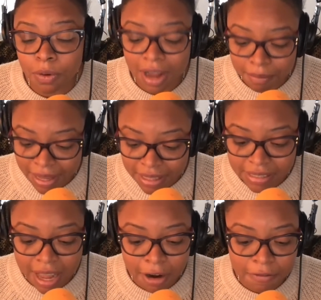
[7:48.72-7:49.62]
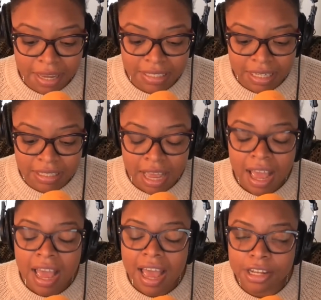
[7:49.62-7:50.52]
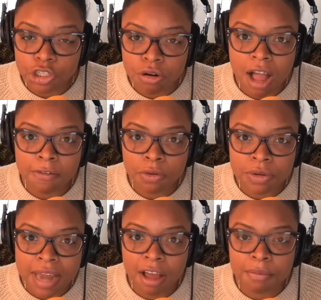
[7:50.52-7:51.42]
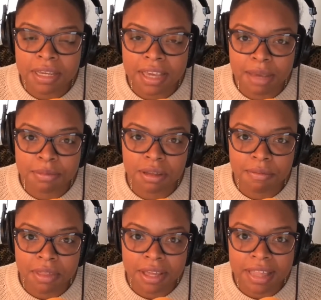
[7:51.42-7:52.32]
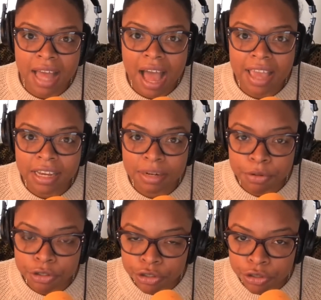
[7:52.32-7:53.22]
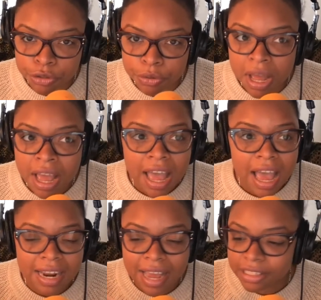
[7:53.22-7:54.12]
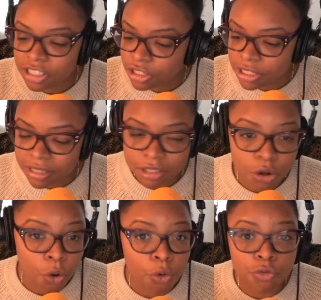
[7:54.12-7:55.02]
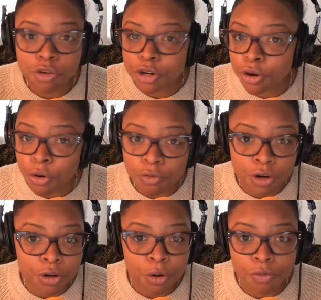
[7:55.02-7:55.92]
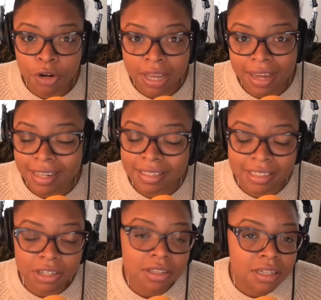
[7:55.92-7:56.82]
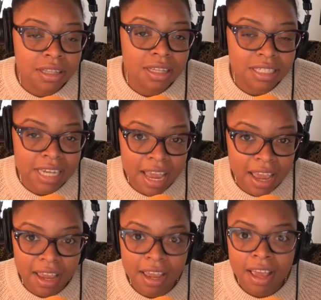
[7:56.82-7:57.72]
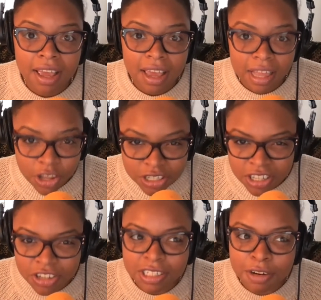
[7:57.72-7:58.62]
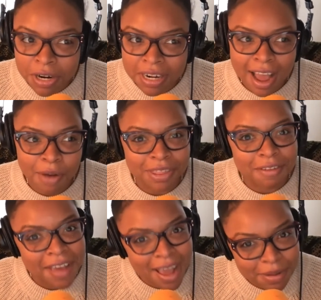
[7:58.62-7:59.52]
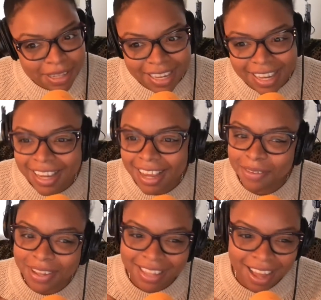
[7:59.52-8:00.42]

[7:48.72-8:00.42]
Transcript: made the sacrifices, and travel now became something that I could pursue. And I just did this over and over and over again. And still till this day, it looks a little different now with the family and with the